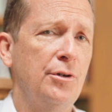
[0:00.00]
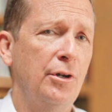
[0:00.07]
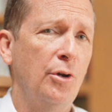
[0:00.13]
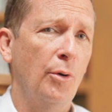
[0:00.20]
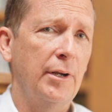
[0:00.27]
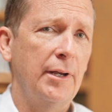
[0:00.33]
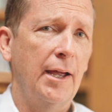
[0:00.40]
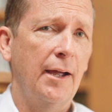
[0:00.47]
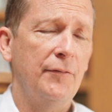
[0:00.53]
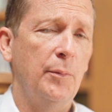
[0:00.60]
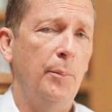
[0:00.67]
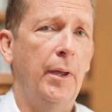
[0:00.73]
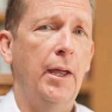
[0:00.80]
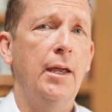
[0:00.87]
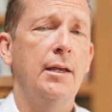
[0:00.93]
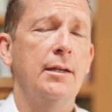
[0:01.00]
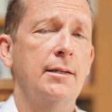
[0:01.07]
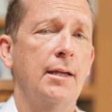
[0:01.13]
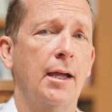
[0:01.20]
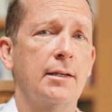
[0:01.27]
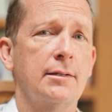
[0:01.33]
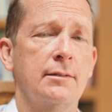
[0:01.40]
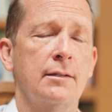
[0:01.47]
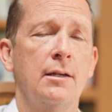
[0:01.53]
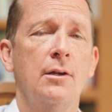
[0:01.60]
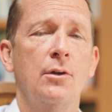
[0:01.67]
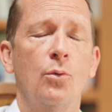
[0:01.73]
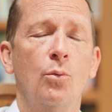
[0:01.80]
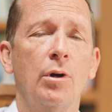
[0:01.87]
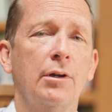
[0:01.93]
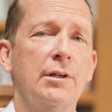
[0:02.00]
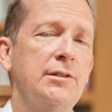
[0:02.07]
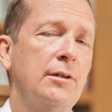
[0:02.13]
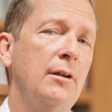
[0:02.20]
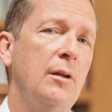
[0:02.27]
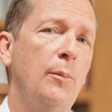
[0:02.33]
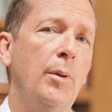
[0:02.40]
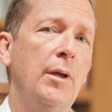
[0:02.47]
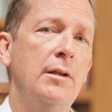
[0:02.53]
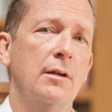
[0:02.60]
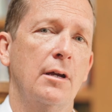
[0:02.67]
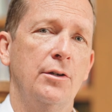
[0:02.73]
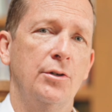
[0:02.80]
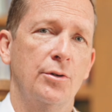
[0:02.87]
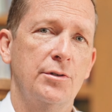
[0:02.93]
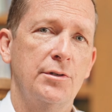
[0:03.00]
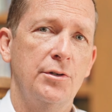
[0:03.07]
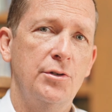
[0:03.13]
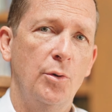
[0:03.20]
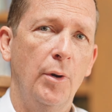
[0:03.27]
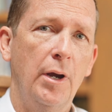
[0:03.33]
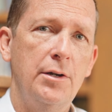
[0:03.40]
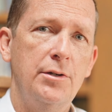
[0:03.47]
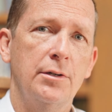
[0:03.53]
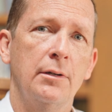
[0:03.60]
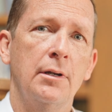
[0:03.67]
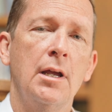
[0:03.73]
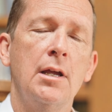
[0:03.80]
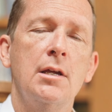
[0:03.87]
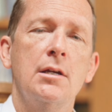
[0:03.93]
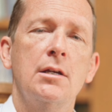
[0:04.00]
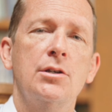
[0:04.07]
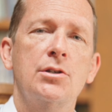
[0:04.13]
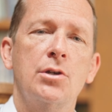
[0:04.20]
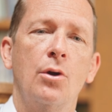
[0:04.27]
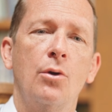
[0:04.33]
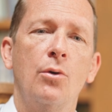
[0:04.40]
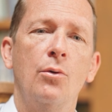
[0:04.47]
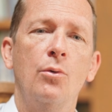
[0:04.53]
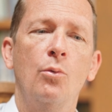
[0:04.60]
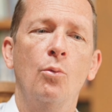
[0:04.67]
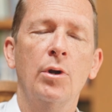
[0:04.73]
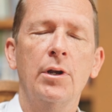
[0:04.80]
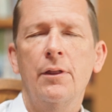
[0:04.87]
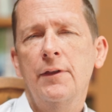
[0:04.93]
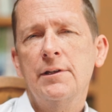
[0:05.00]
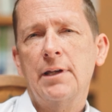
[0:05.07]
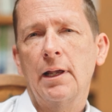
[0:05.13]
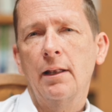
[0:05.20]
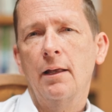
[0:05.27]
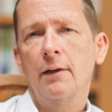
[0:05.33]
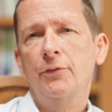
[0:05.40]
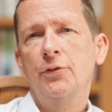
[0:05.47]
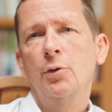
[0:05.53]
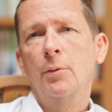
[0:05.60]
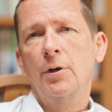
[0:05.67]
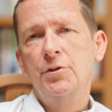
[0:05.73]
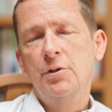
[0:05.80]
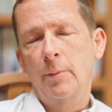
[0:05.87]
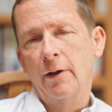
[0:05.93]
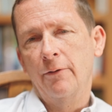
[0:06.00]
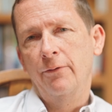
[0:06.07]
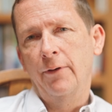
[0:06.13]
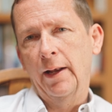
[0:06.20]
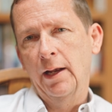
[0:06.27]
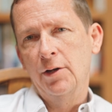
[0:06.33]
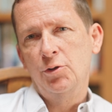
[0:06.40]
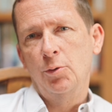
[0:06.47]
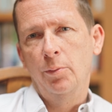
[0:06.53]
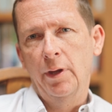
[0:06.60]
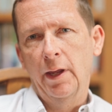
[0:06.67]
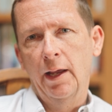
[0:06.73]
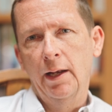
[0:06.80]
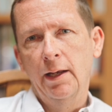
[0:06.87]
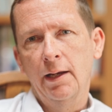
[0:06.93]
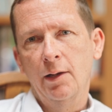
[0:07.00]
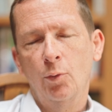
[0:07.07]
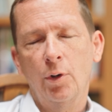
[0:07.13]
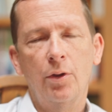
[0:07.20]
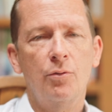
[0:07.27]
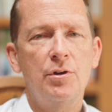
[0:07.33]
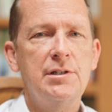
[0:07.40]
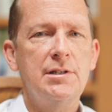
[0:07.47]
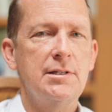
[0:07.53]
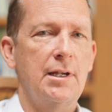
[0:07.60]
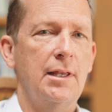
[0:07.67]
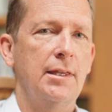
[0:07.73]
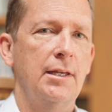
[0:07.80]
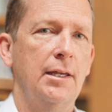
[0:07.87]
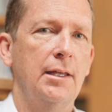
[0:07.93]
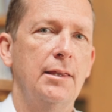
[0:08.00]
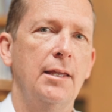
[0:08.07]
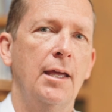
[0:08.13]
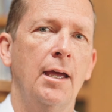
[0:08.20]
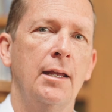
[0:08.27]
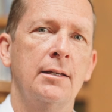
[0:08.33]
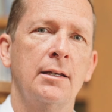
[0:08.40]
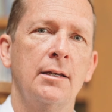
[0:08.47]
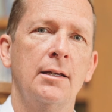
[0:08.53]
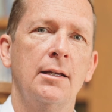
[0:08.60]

are you going to have to pay in tax? Well, it's going to depend on your situation. So one of the things I love so much about financial planning, and one of the reasons I think that